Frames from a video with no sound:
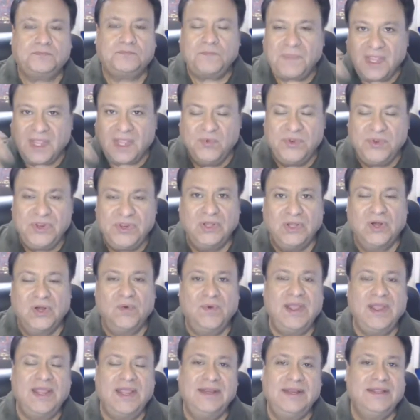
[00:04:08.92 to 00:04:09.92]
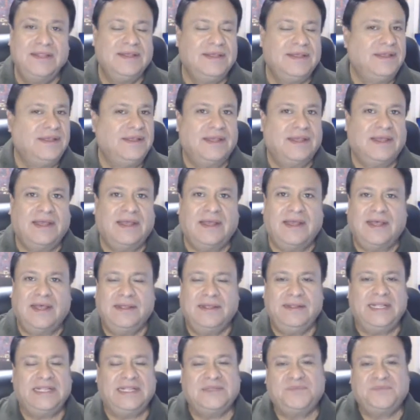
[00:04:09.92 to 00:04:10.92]
When you go in,
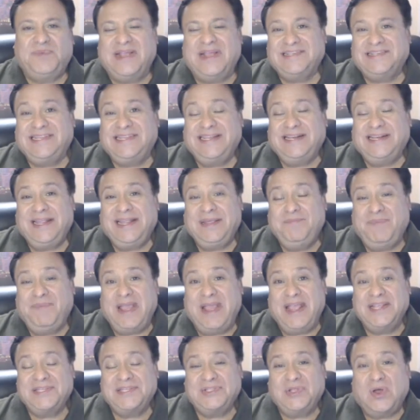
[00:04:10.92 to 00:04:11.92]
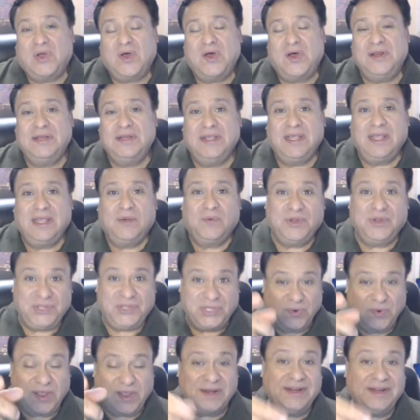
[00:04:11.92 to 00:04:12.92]
it's basically based on what
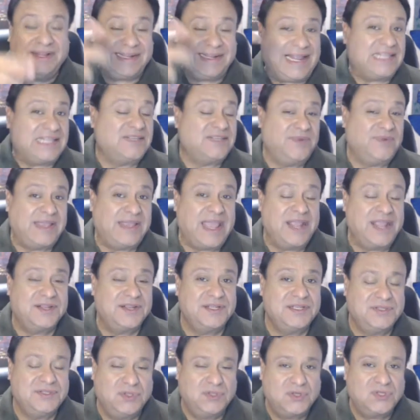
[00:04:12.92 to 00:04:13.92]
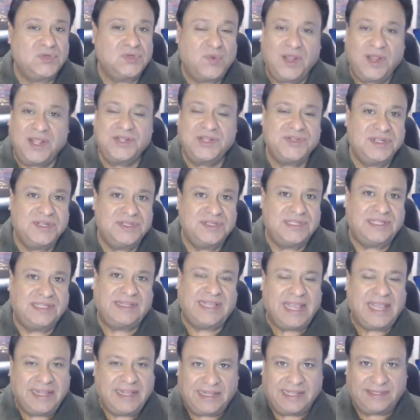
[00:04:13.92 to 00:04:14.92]
you read in the classifications. Those questions that
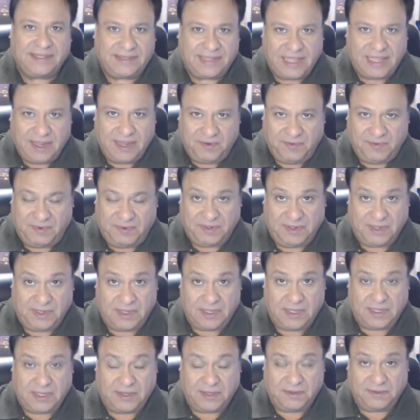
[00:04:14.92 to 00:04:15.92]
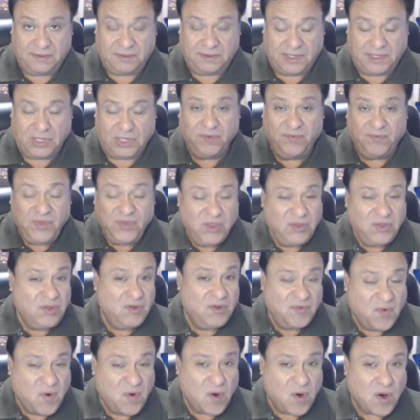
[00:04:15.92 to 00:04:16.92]
they interview
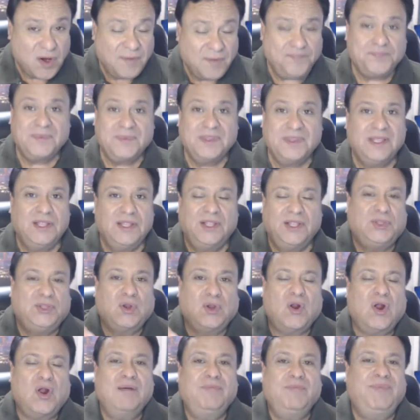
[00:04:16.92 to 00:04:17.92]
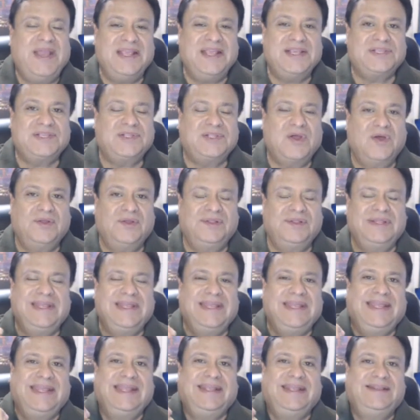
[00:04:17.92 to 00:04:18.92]
you for, they're all based on
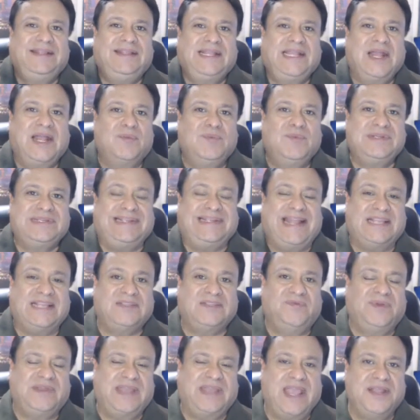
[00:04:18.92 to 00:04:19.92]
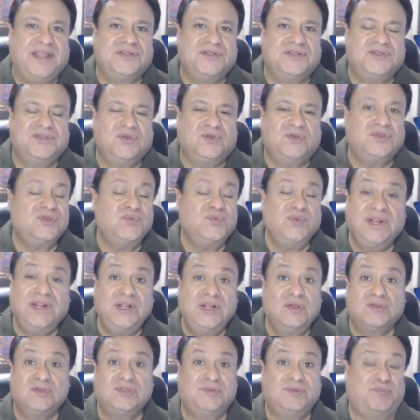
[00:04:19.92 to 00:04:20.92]
the government's classification. So there's really
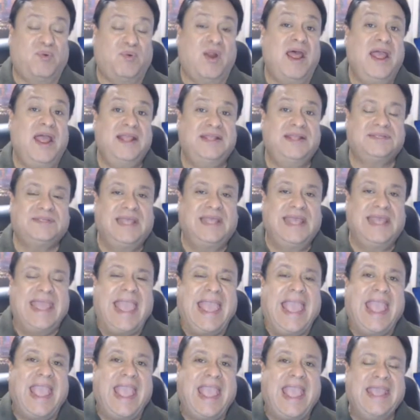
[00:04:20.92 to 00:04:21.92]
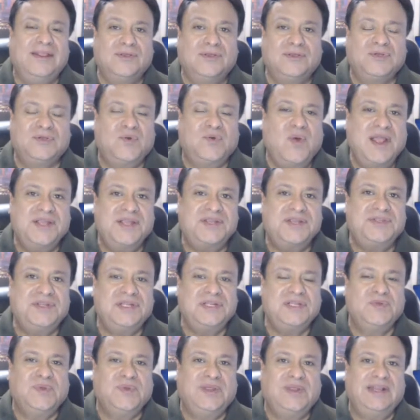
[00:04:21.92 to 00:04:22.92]
no surprise, and those
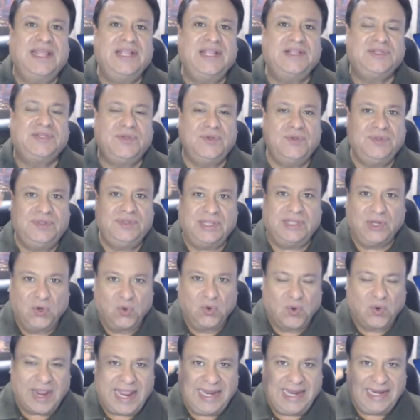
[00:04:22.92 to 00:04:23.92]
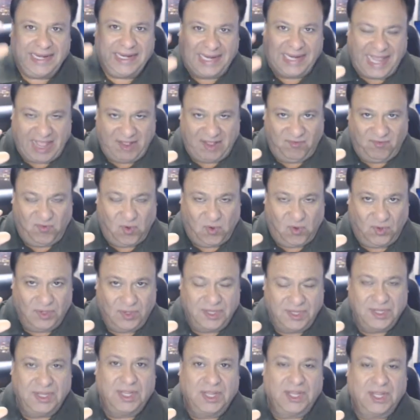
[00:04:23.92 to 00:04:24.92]
questions relate to the grade level.
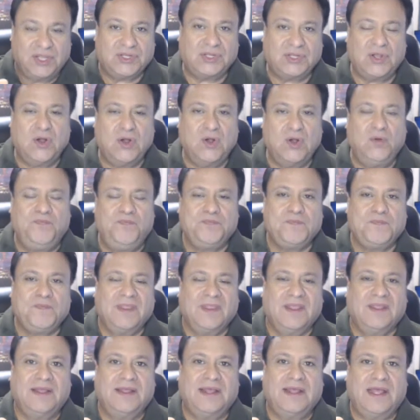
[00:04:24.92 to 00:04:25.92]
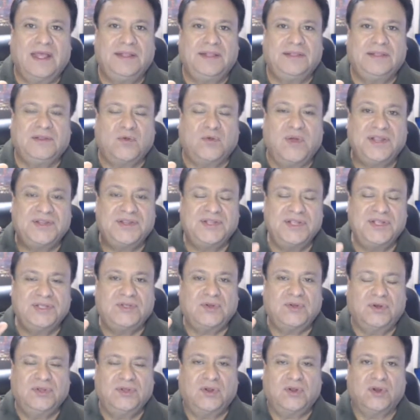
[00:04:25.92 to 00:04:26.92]
So questions
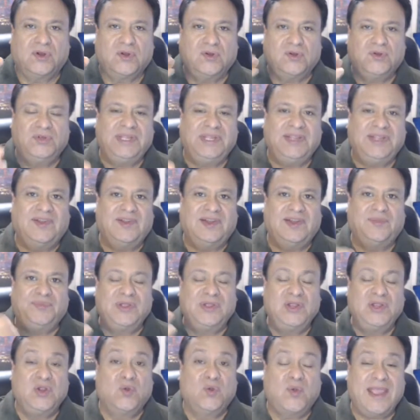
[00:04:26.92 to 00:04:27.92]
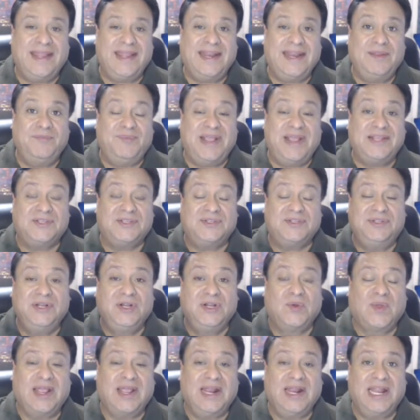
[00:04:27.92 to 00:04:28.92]
are developed and created based on the
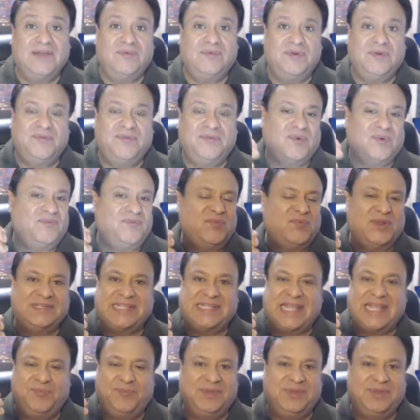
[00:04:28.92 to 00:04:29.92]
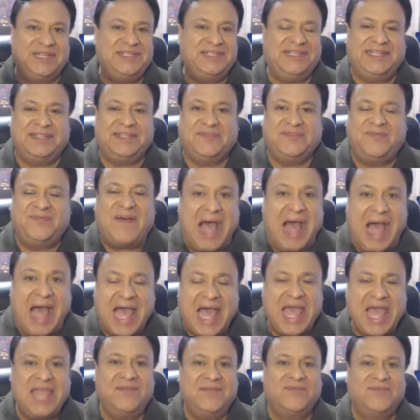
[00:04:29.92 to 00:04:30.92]
grade level for example, a
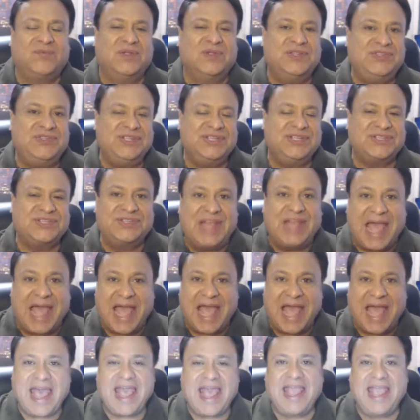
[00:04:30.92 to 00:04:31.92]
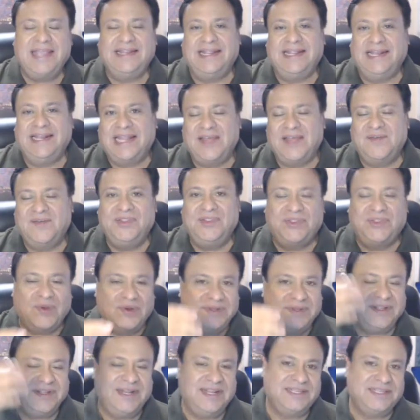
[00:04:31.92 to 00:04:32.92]
GS5 or a GS9, 11,
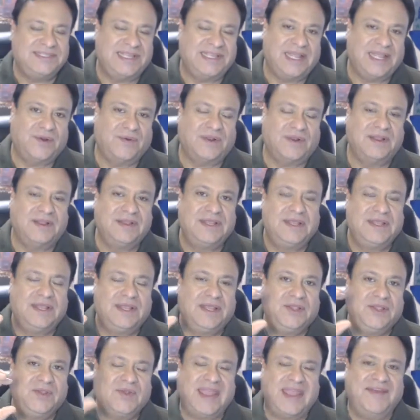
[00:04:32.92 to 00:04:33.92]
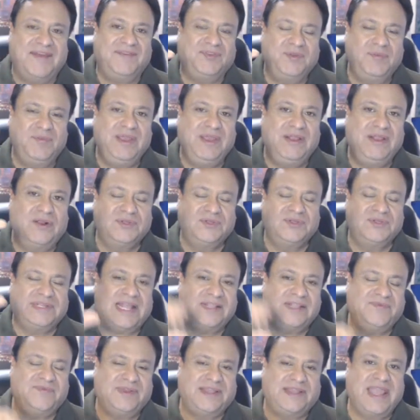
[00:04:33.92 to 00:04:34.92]
13, etc. You have to meet all those
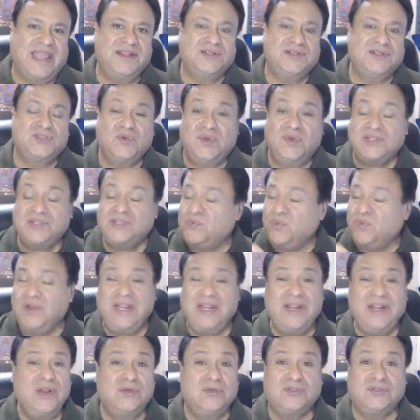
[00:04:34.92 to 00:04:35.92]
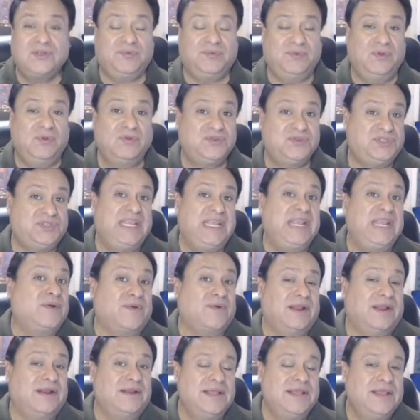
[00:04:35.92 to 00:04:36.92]
classifications. So it's really no
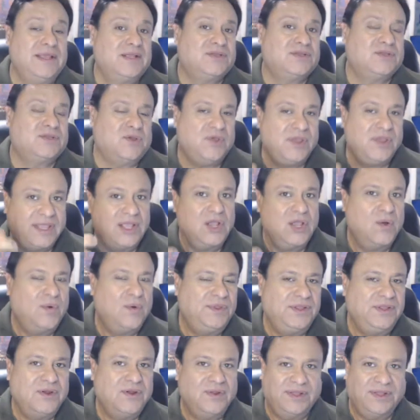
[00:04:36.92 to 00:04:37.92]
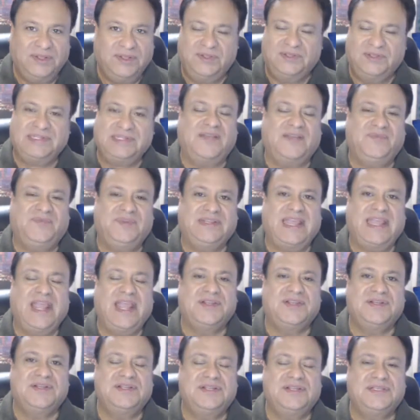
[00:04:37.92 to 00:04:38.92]
secret. So you can go in there, look at those
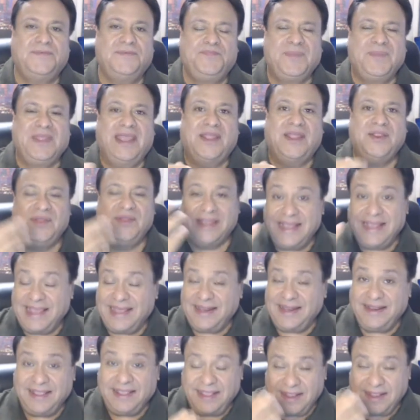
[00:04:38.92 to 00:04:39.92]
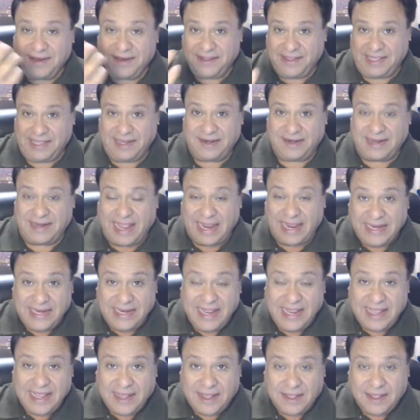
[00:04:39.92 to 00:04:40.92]
classifications, and you can kind of get an
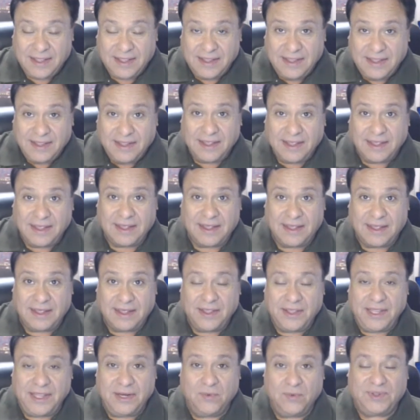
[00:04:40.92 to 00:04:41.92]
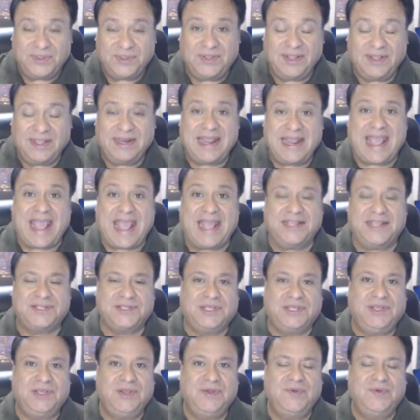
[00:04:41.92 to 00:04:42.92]
idea, what they're going to
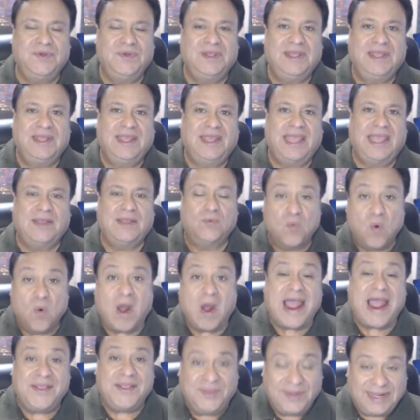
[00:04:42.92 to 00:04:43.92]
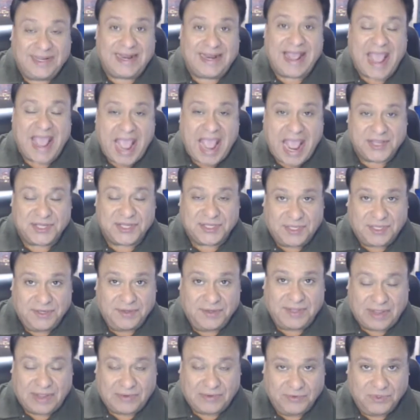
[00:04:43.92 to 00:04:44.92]
ask you and why they're going to ask
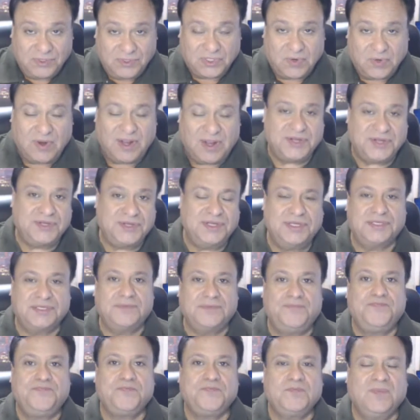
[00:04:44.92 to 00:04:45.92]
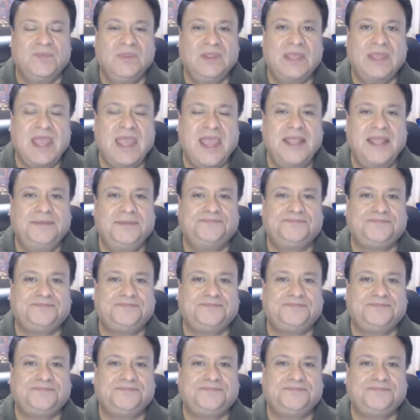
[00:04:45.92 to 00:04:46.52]
you those questions. Okay.